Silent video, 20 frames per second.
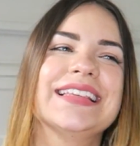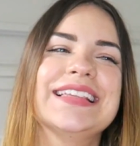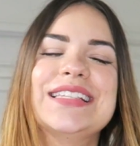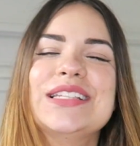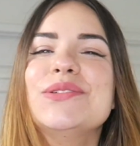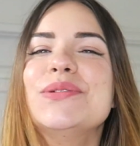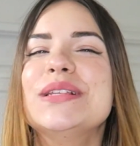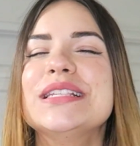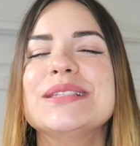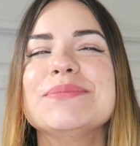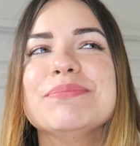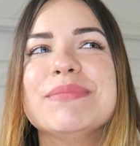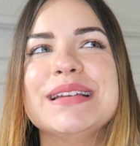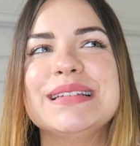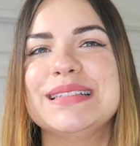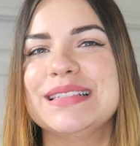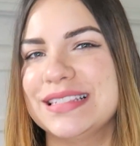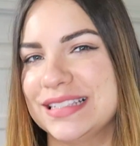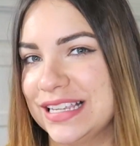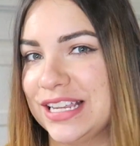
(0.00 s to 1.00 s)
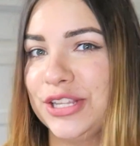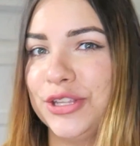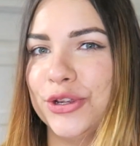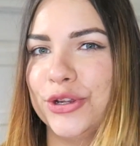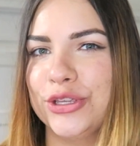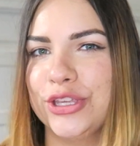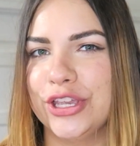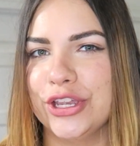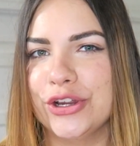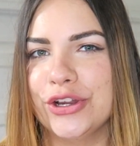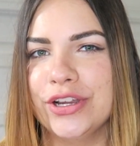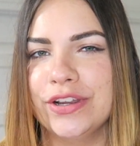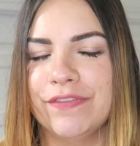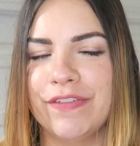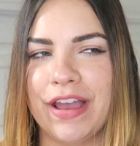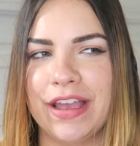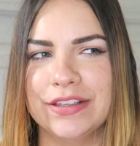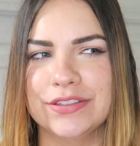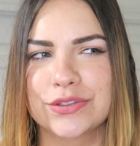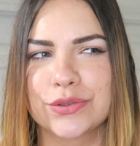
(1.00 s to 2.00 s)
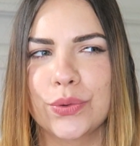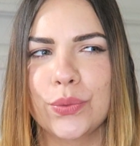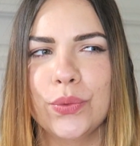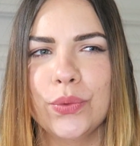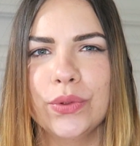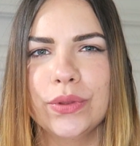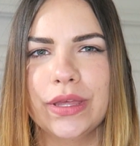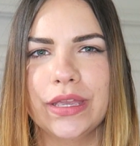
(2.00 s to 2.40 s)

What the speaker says: This was my senior year of high school.